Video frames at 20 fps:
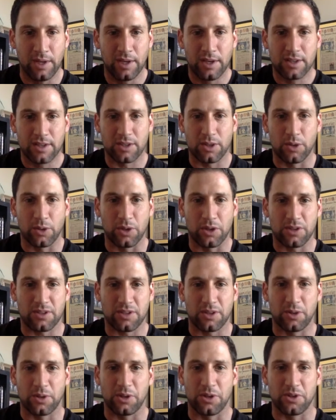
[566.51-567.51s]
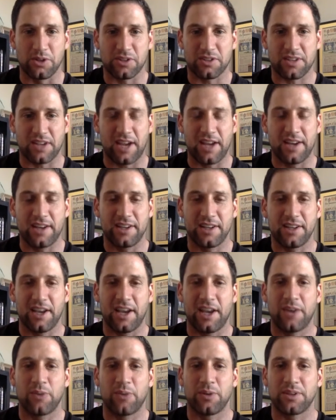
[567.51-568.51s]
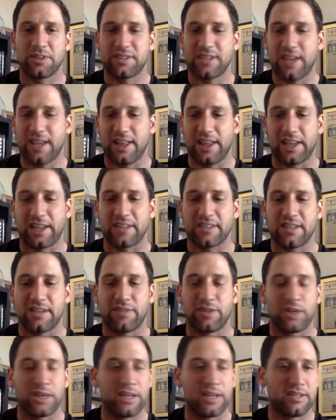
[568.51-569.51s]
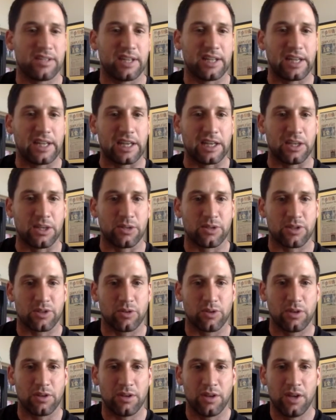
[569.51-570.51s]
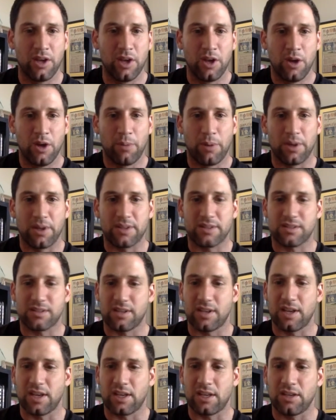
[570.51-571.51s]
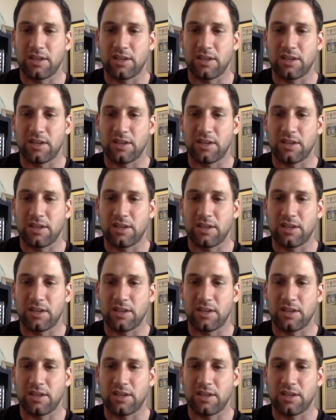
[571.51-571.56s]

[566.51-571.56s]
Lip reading: So you just kind of, I don't want to say like it's ever easy to get used to it, but it's like,